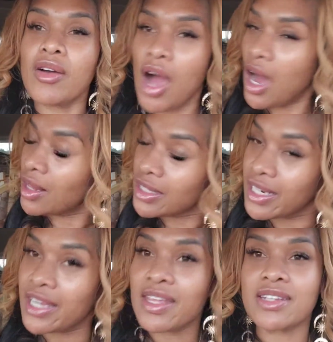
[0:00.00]

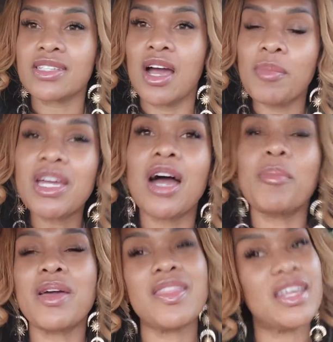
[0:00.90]
holiday that is coming up,
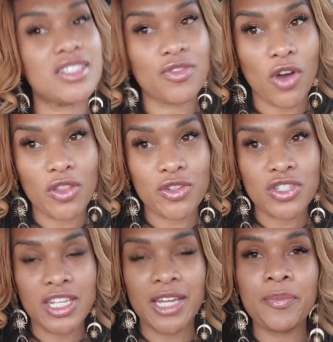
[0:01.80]
and that is Father's
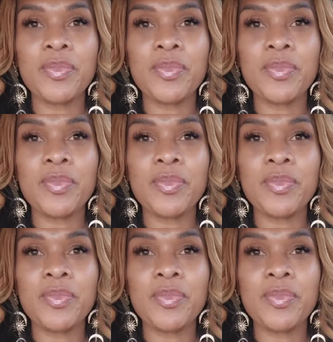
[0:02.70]
Day.